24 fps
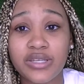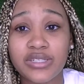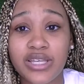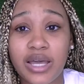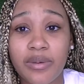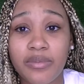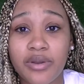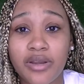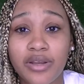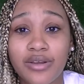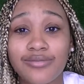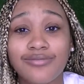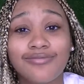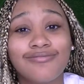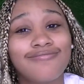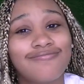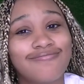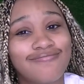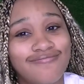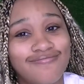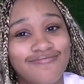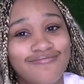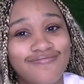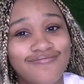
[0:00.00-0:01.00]
summer.
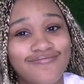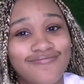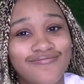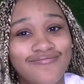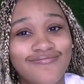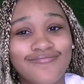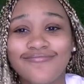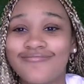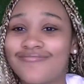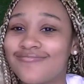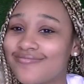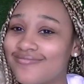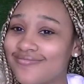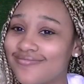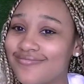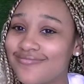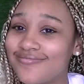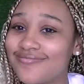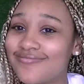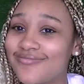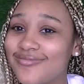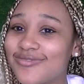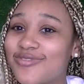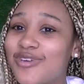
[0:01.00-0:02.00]

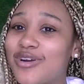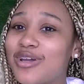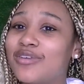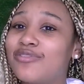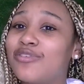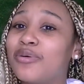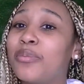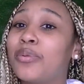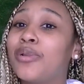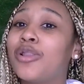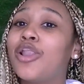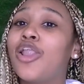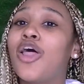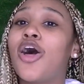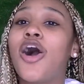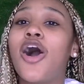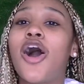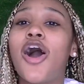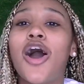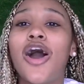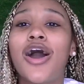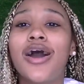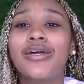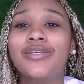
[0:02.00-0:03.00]
Round of
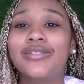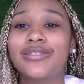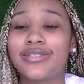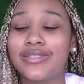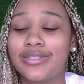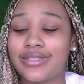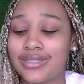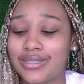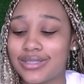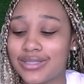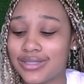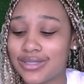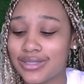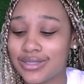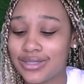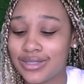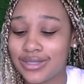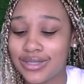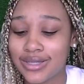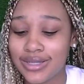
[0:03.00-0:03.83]
applause.